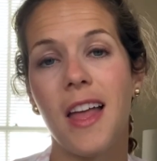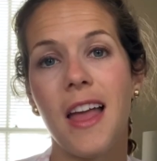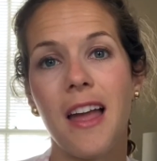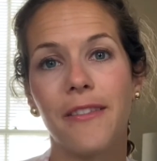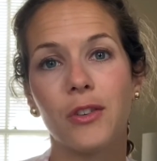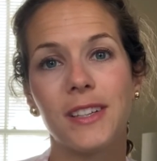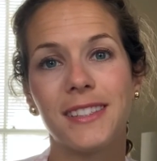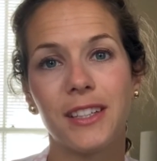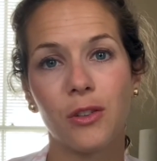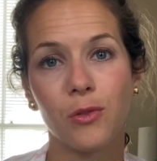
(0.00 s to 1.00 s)
every
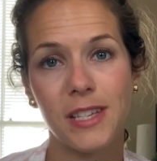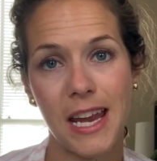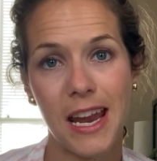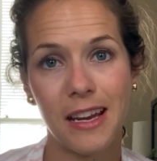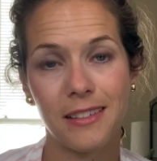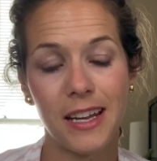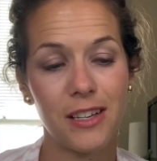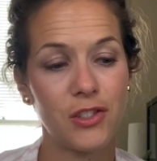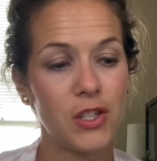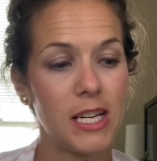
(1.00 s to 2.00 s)
single day
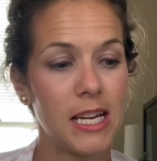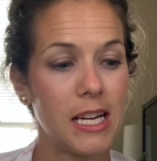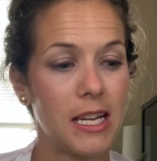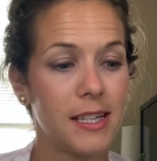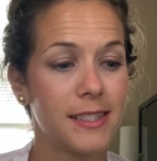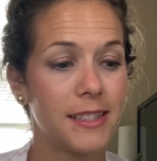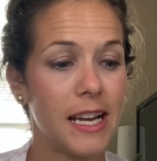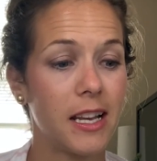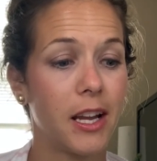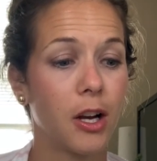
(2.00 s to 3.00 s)
and she
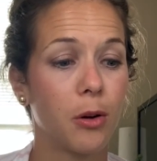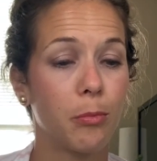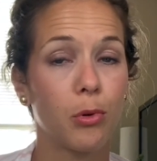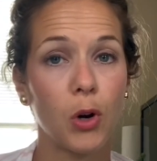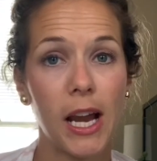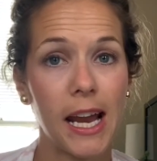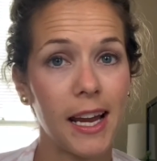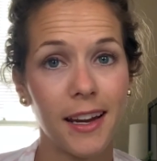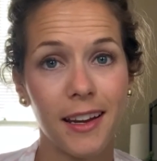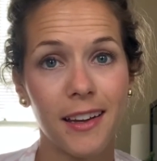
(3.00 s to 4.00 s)
stayed there
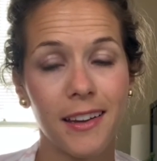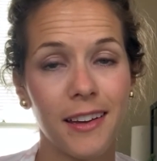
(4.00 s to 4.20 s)
praying